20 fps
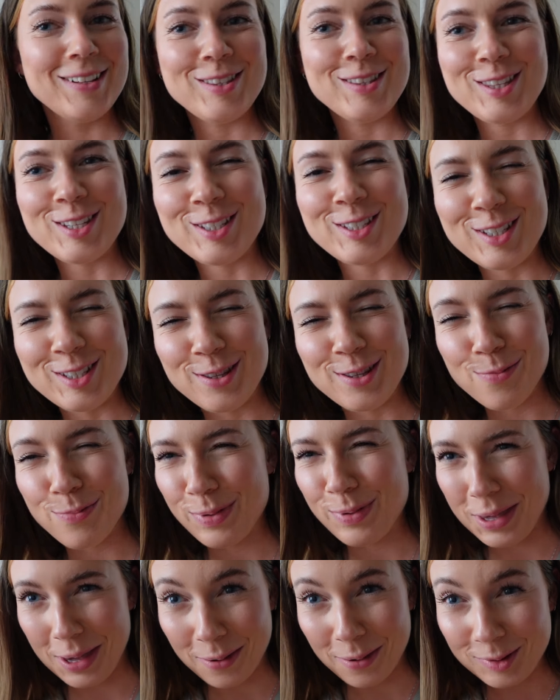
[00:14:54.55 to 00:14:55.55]
this is the
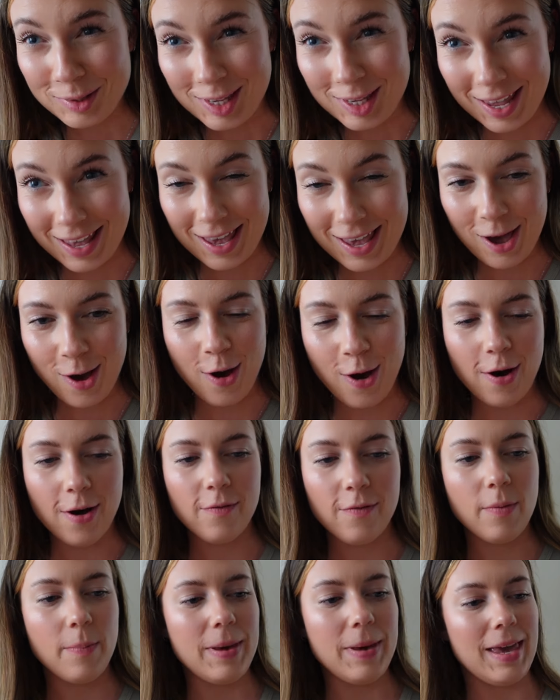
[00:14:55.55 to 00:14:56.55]
beauty
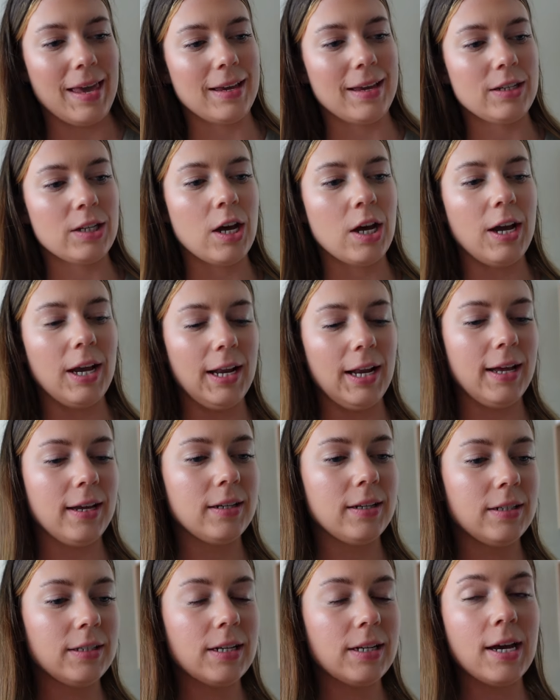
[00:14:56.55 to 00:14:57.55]
of being in
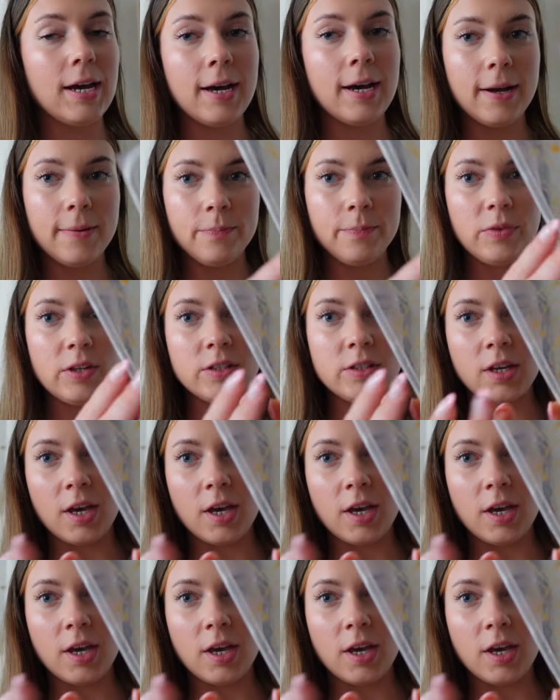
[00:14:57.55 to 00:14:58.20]
Thailand, is